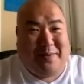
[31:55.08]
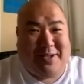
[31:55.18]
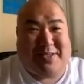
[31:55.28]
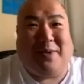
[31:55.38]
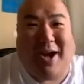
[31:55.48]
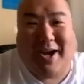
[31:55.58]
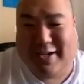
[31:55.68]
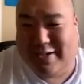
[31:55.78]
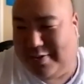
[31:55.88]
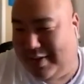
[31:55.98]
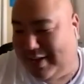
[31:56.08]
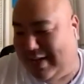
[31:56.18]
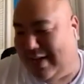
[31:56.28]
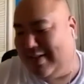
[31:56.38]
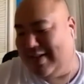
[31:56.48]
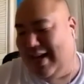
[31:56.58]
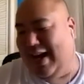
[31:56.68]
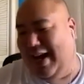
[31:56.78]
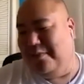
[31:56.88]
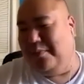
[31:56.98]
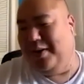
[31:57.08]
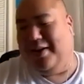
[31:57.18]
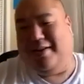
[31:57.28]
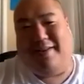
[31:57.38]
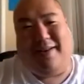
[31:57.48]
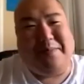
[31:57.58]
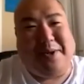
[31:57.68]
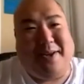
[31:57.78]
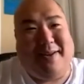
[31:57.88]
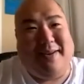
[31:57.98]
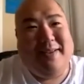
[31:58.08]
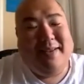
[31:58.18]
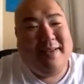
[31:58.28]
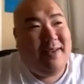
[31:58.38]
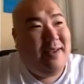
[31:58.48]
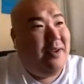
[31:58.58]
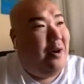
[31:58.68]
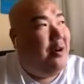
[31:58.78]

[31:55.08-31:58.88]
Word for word: that, that watched to the end, thank you so much for watching. You know, you've just